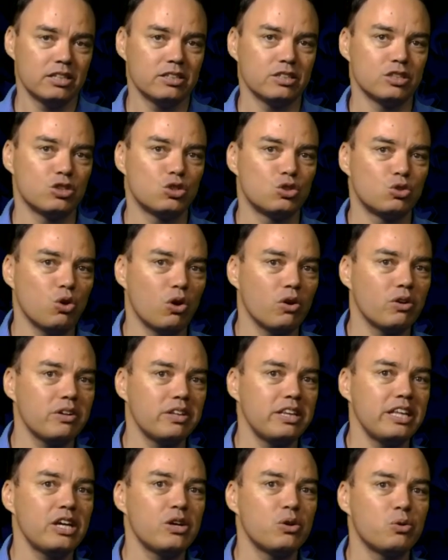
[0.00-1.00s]
the stronger
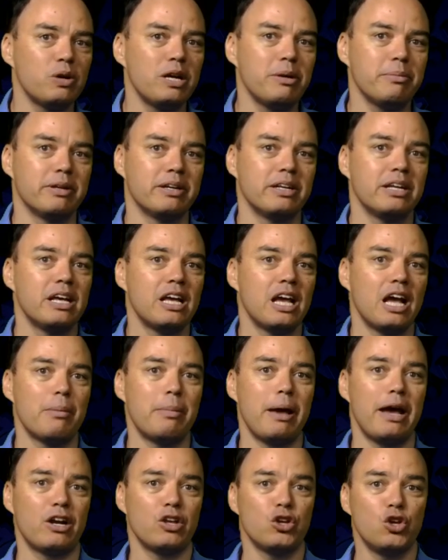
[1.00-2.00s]
the agreement
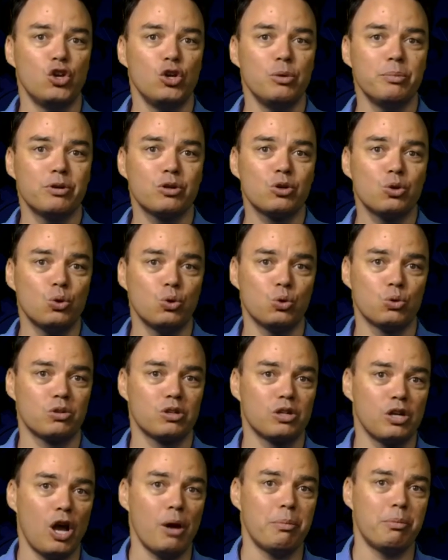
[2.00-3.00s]
about human
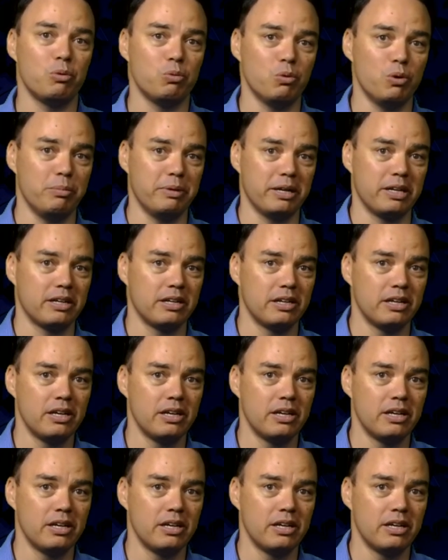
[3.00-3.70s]
caused global warming.